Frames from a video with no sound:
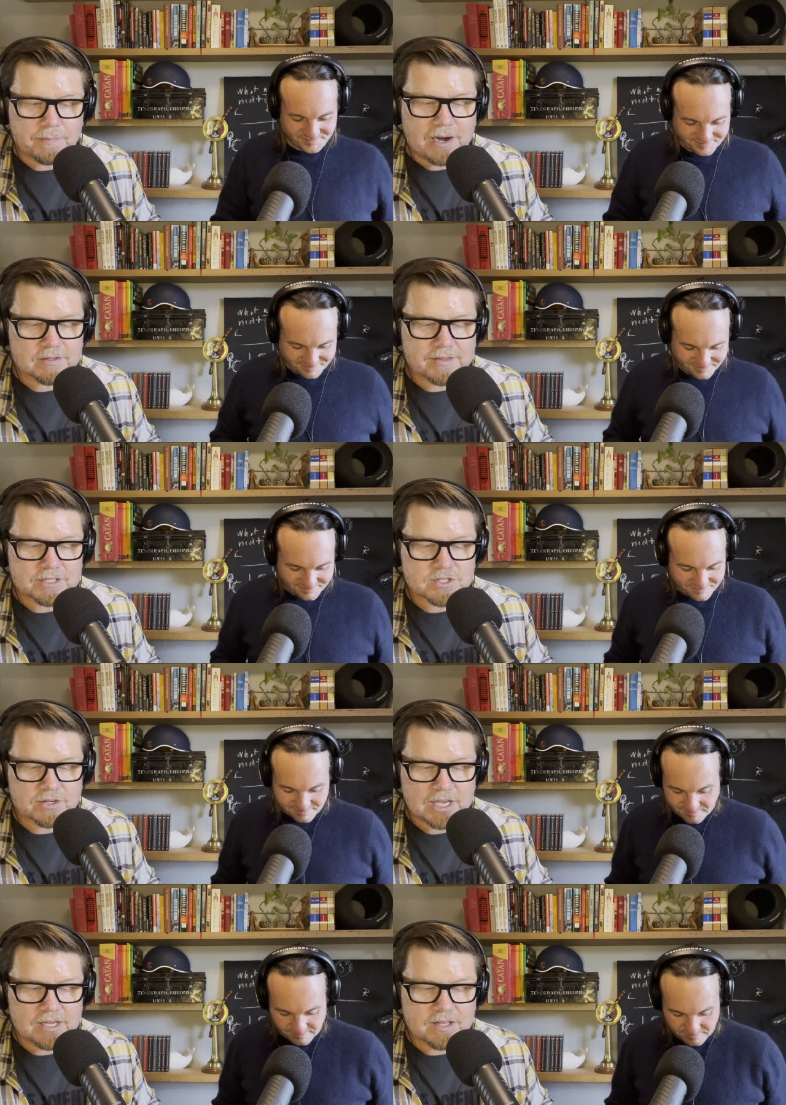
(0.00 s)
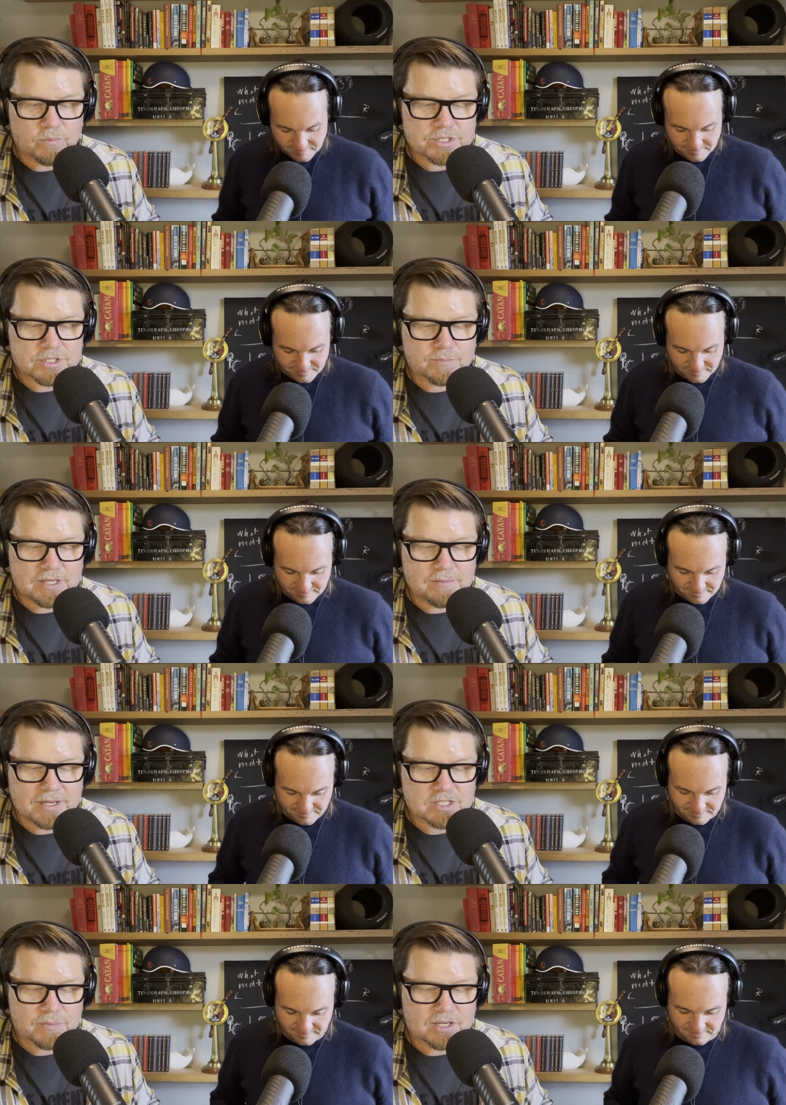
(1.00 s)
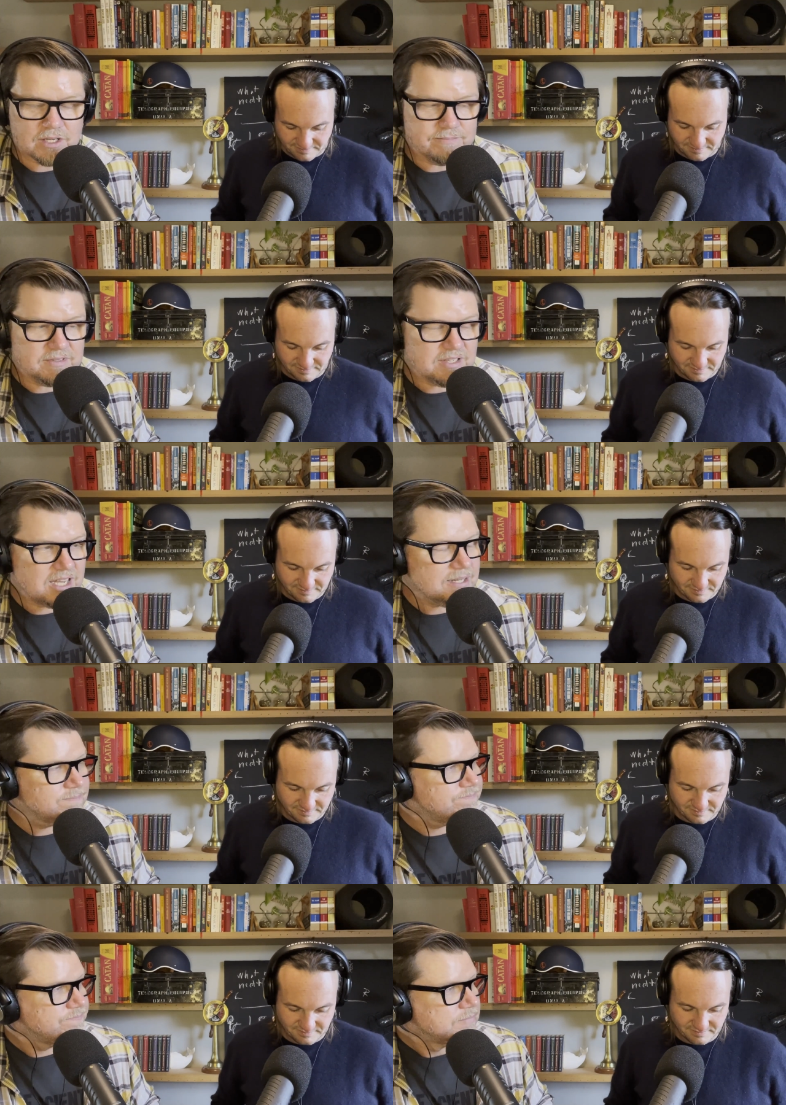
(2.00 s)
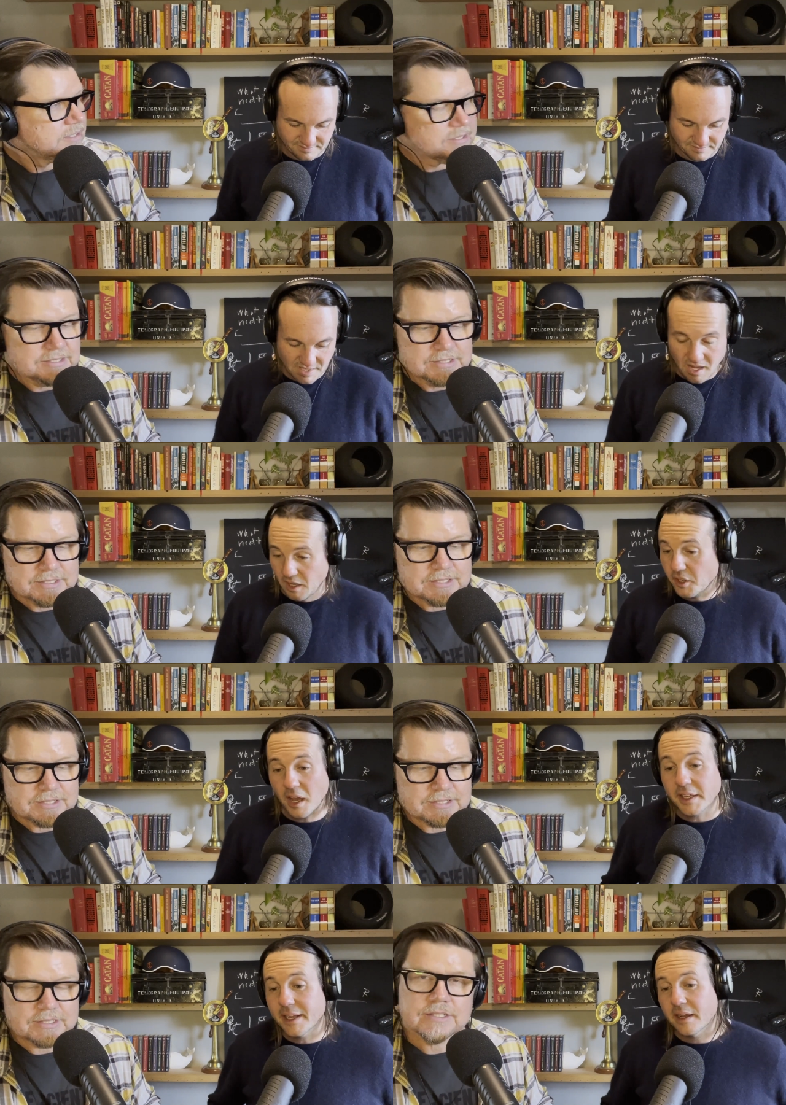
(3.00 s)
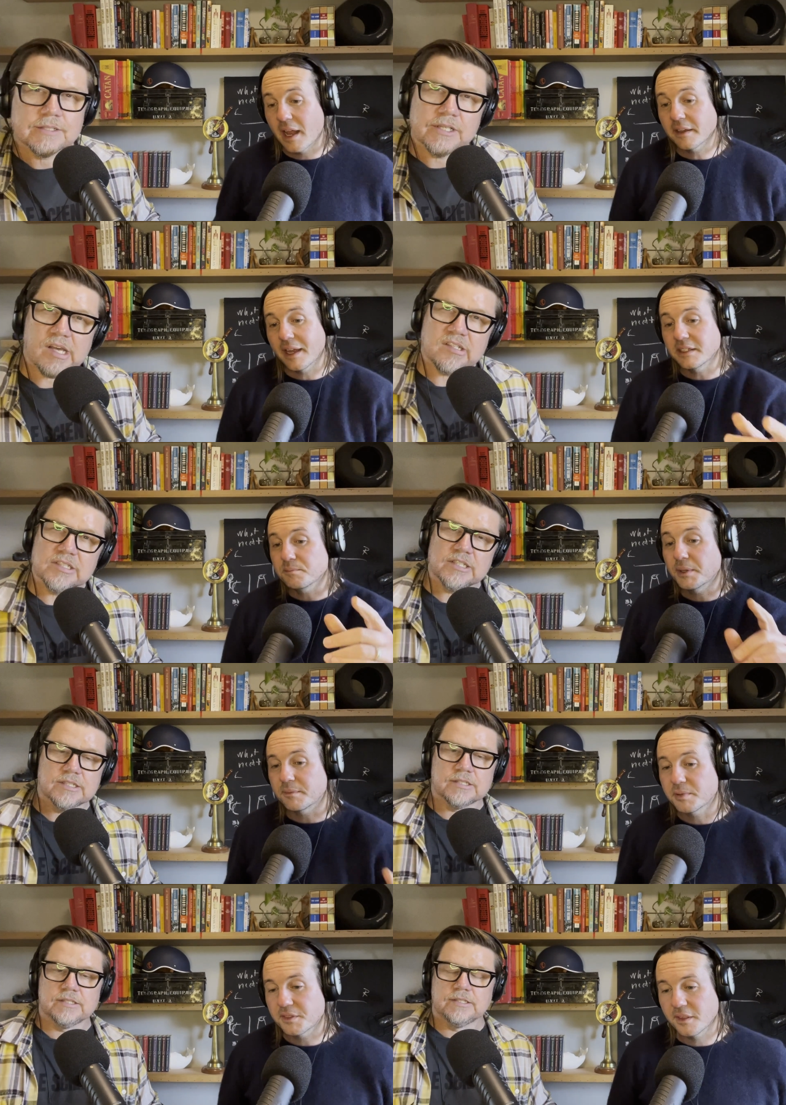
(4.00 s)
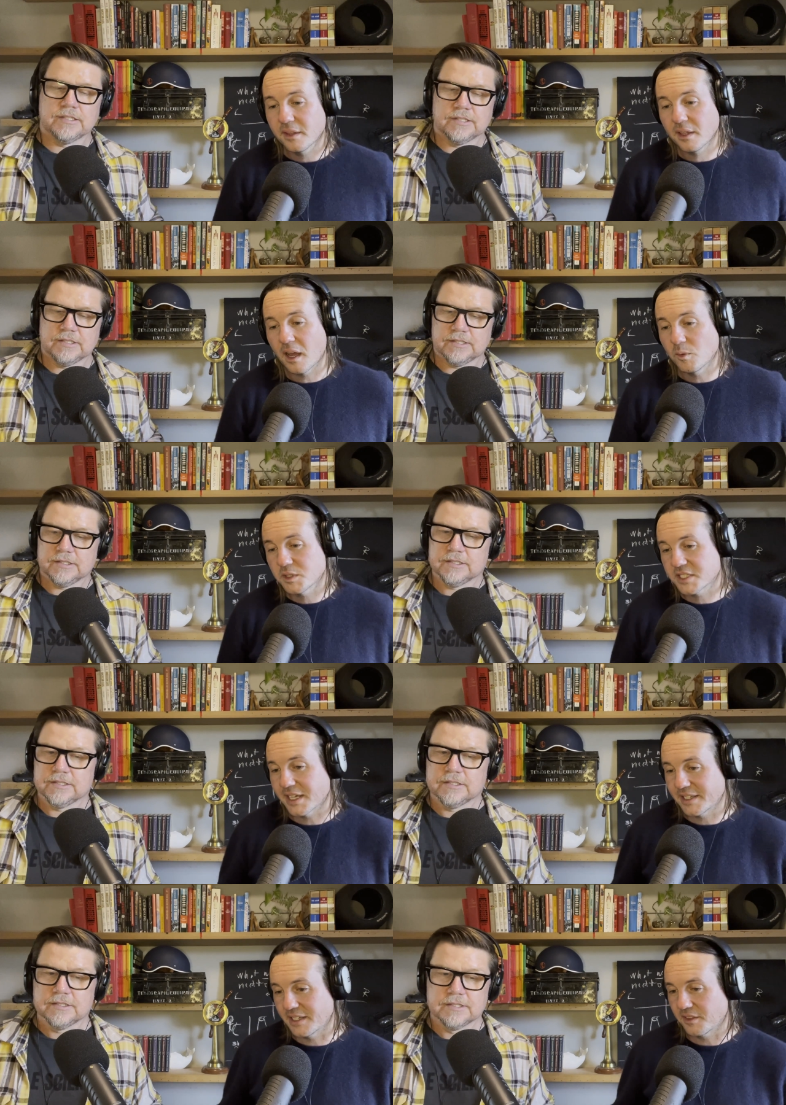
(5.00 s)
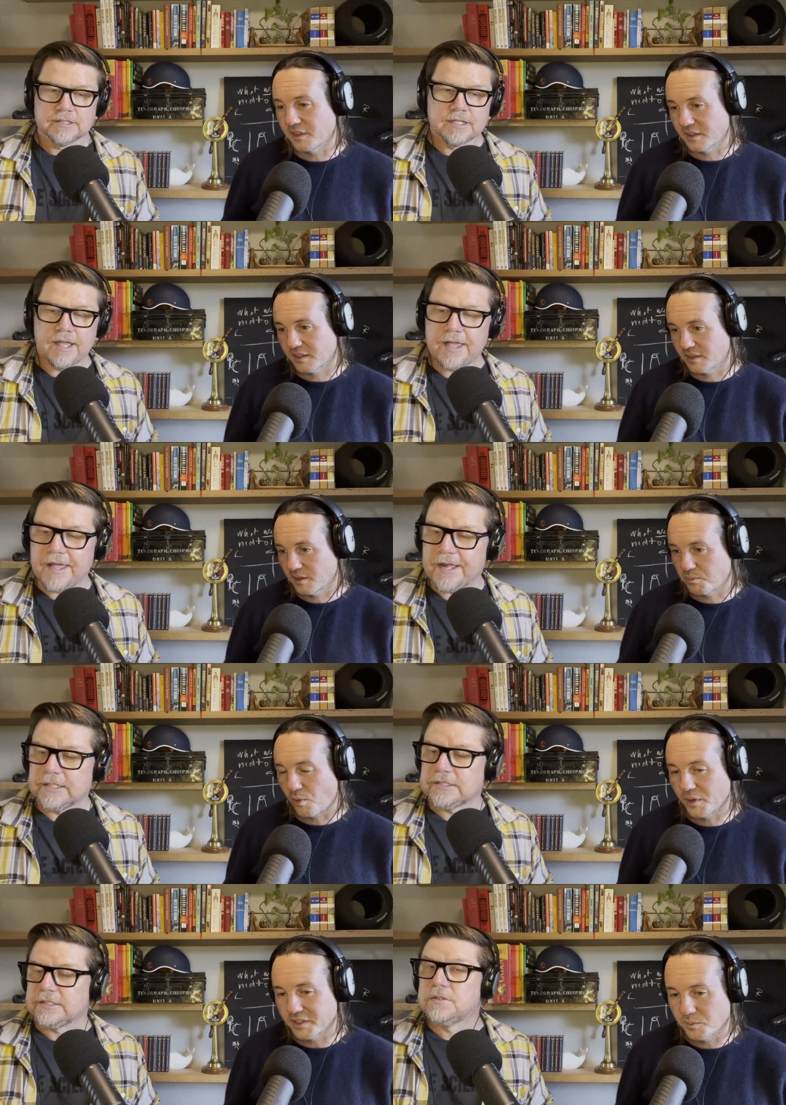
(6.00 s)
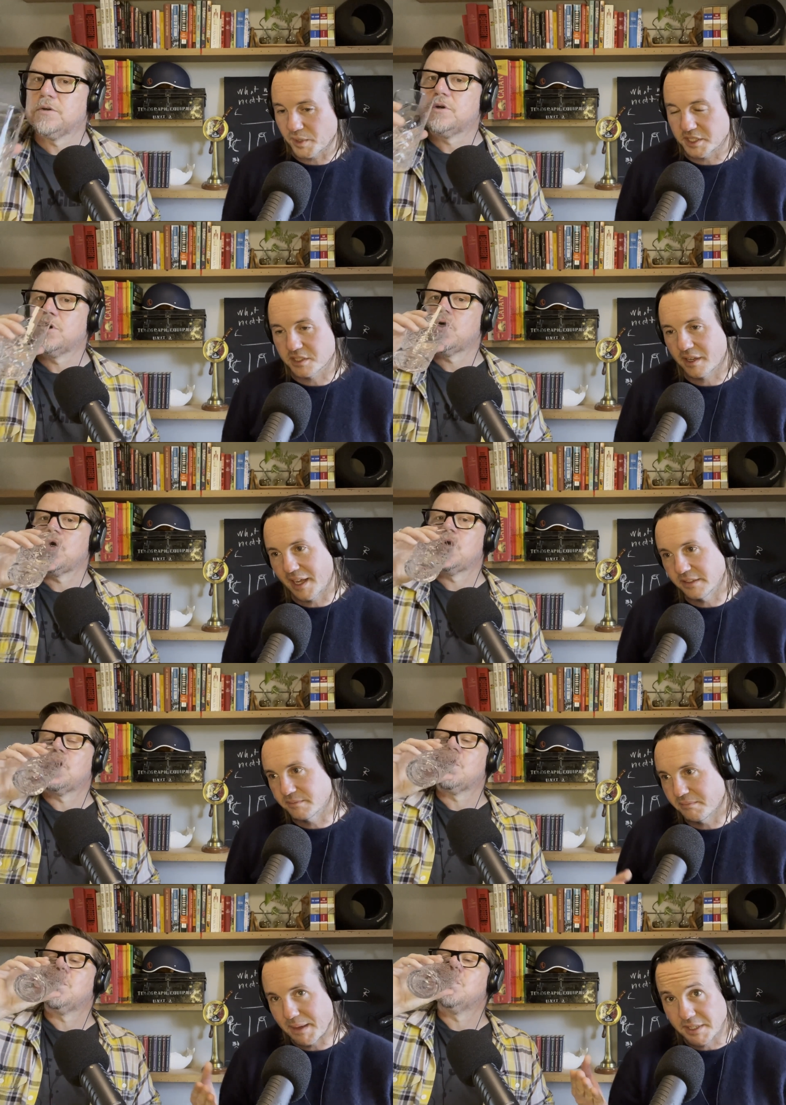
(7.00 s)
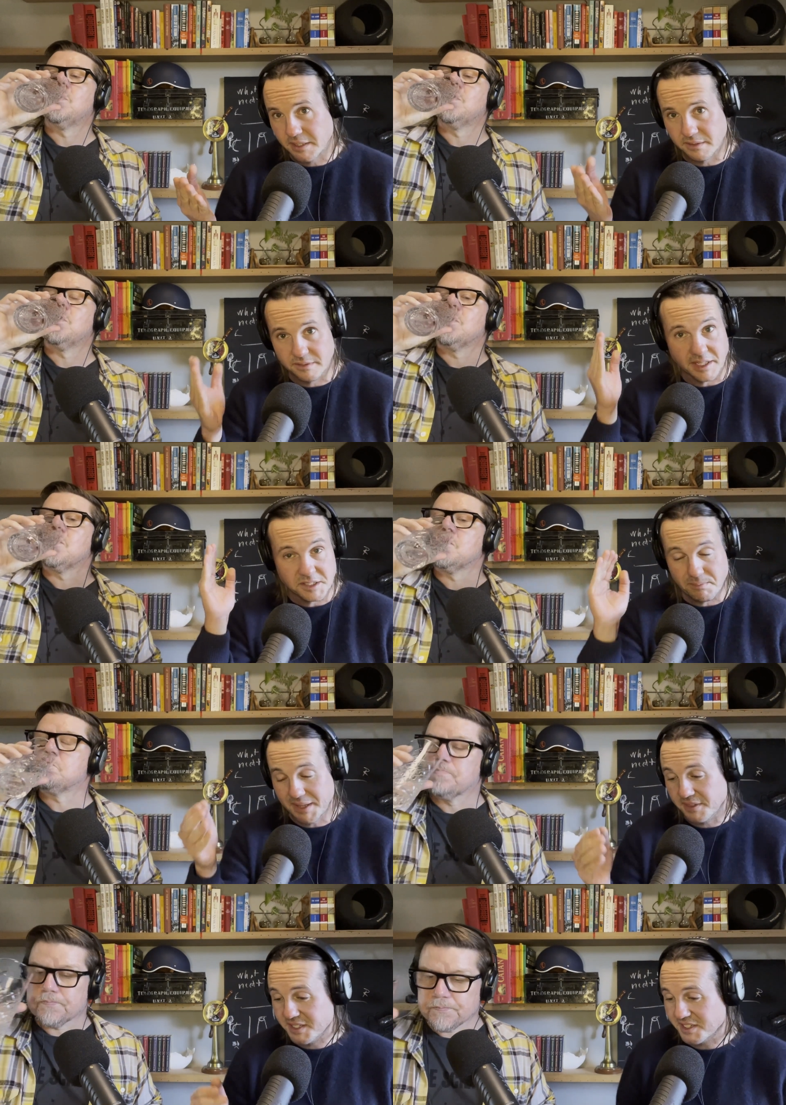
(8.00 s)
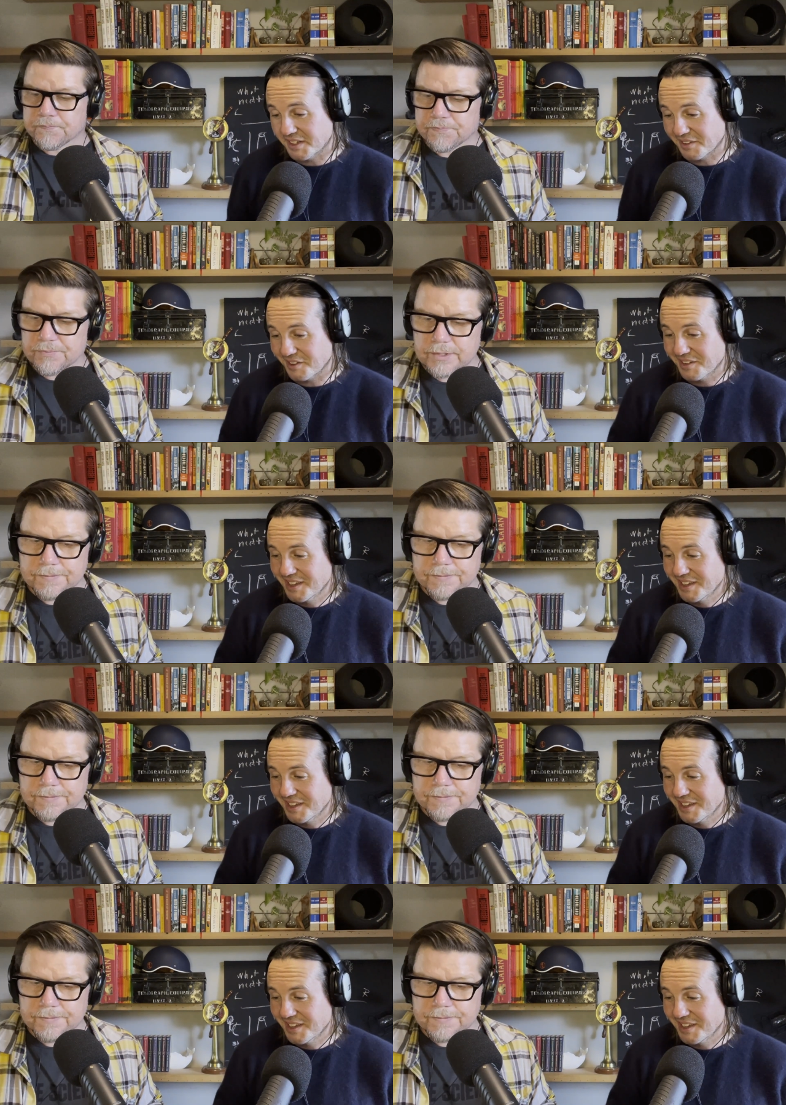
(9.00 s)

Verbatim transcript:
Speaker 1: apparently that's okay then. Which to me makes me go, um.
Speaker 2: Look, I get it, and, um, and it, um, but but the I would say here the the point at which, and maybe he has meant this, I don't know.